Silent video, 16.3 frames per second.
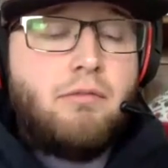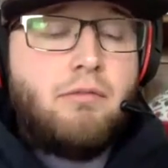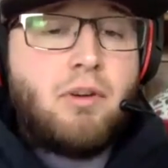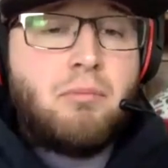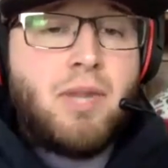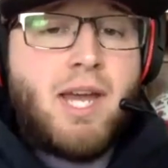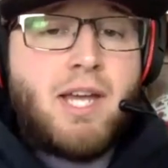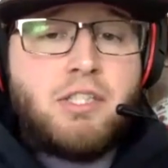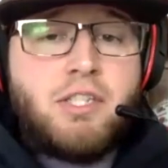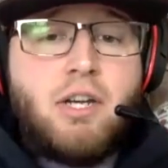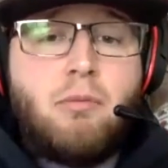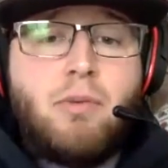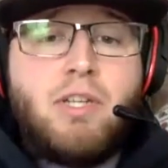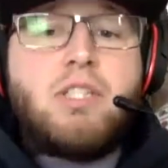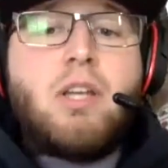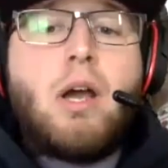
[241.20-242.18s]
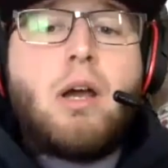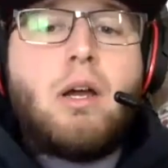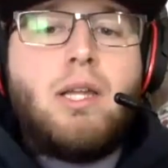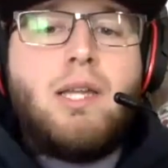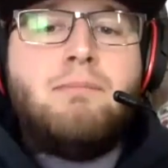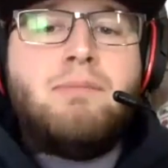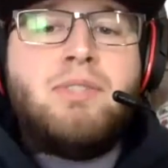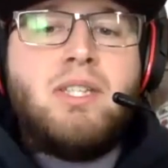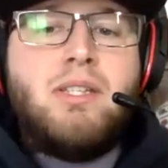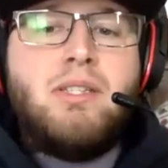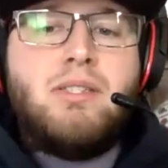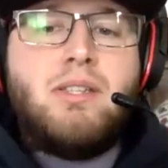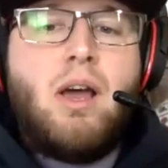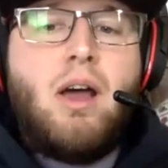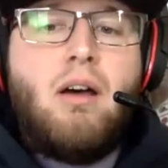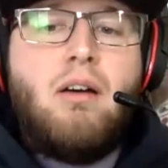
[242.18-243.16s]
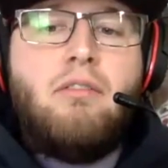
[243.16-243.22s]
from last year, we saw glimpses
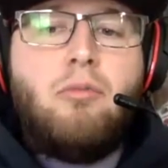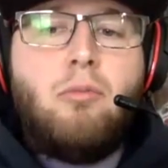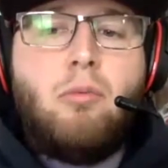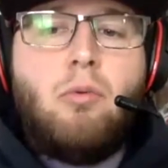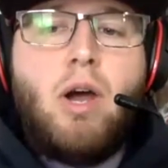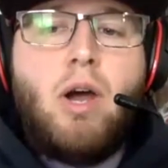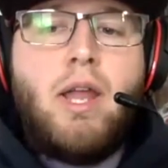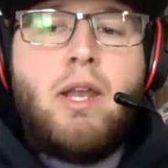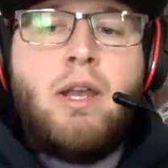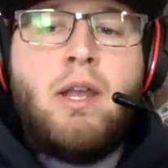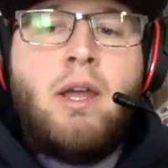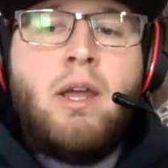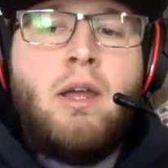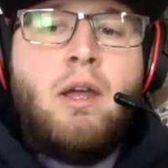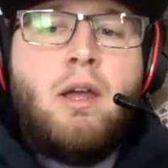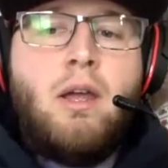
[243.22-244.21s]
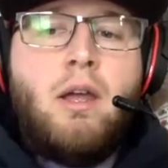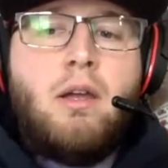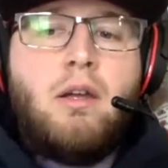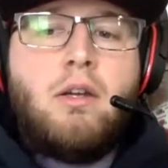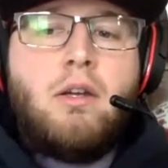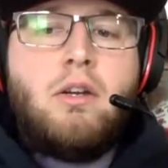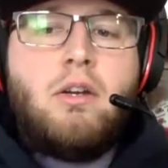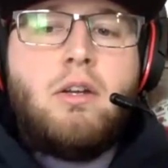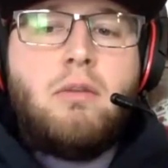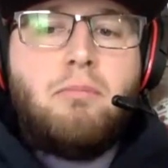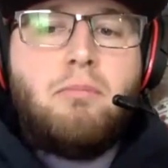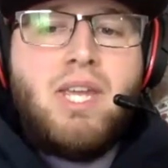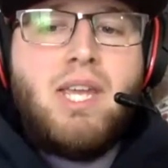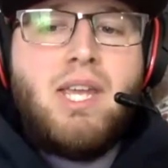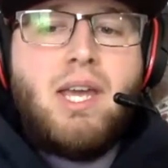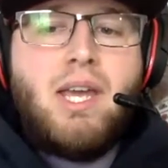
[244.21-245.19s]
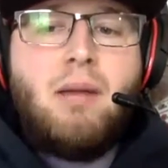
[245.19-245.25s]
of what could
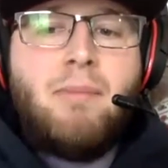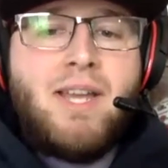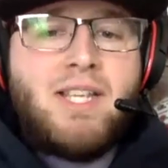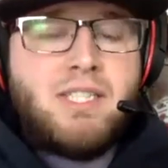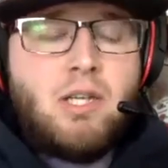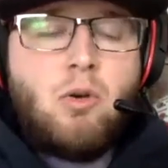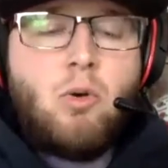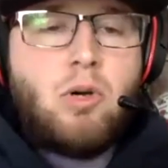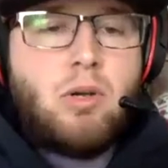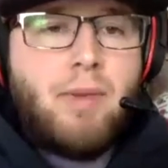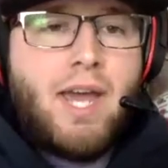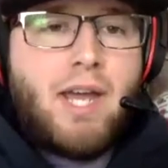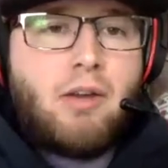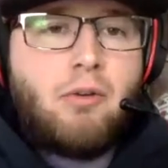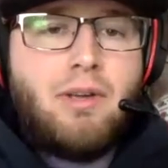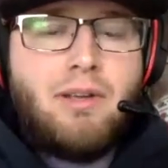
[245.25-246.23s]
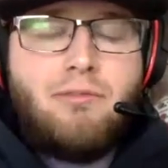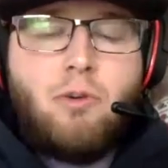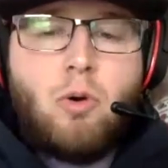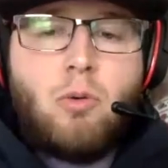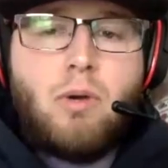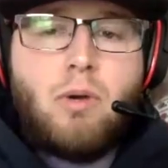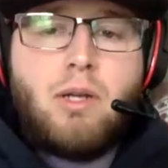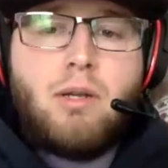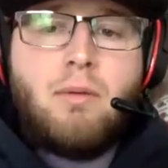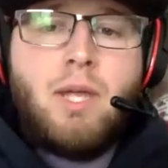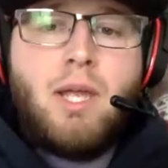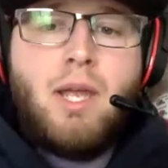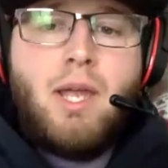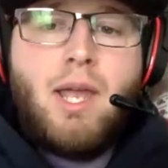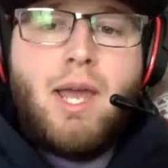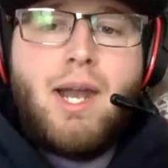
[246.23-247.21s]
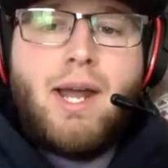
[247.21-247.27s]
be an amazing quarterback going forward.
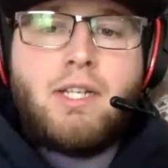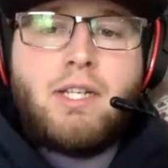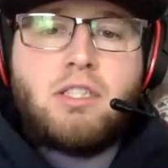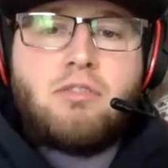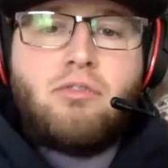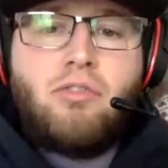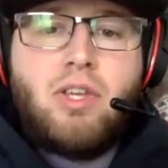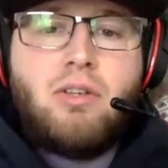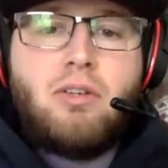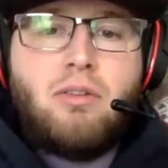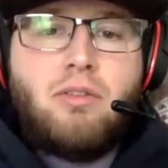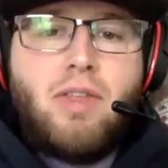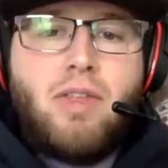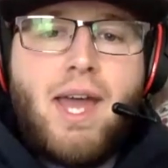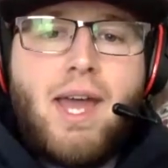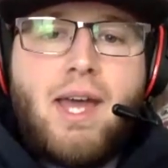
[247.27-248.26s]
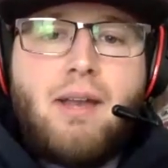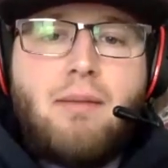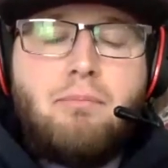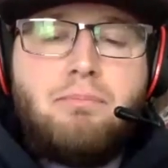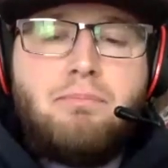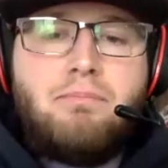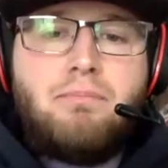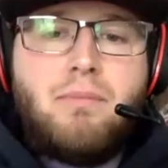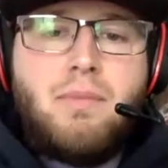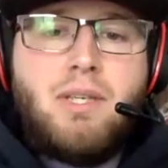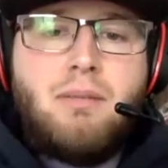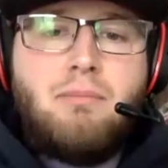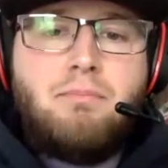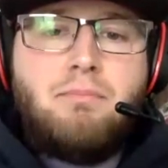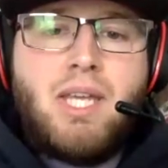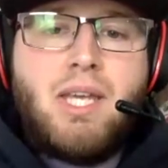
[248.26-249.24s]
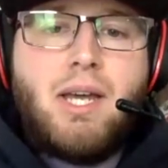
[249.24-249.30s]
And I just feel that
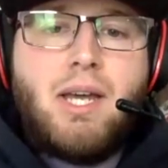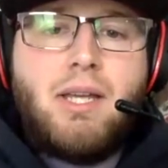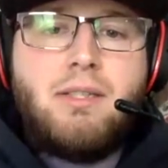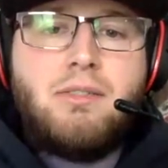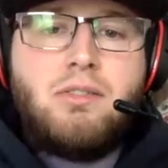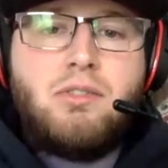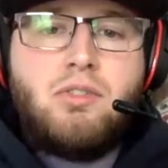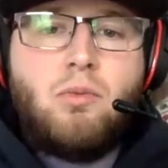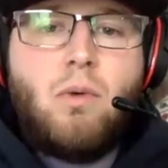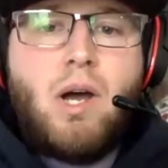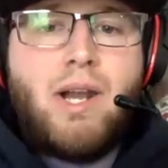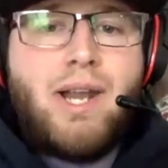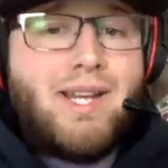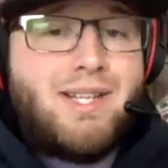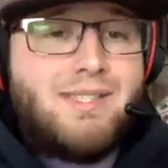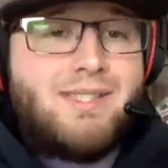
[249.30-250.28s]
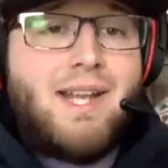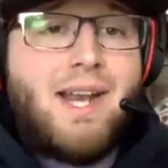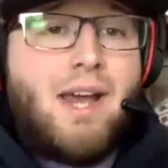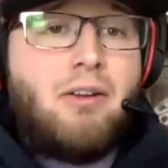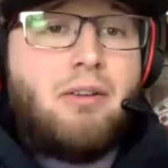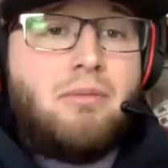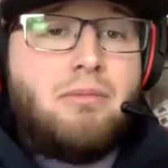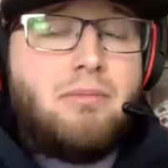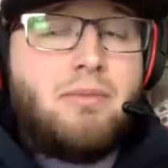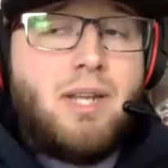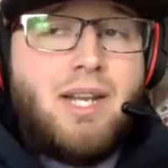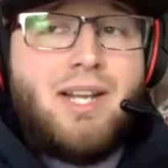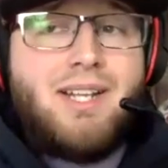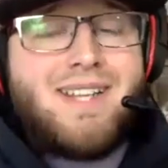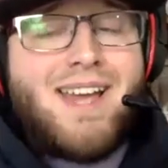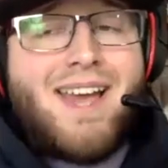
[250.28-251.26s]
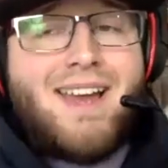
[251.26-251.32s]
because Juwan had to sit out an
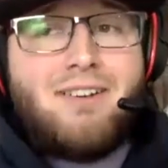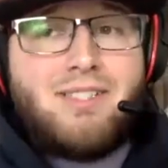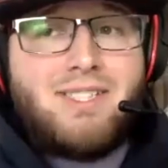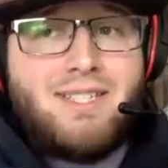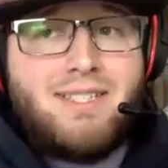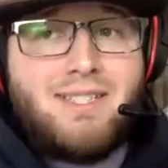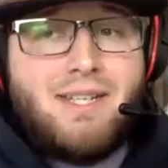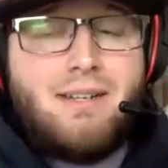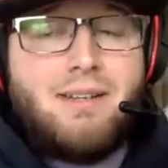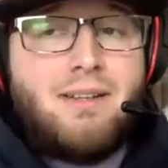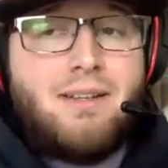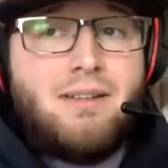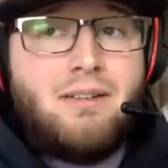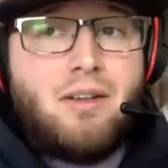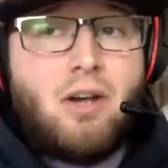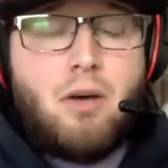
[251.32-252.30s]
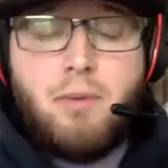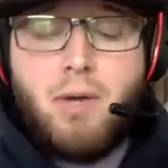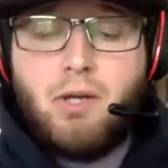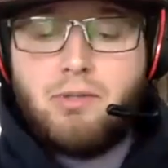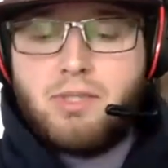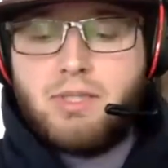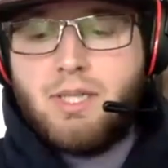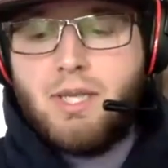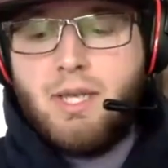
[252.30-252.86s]
entire season almost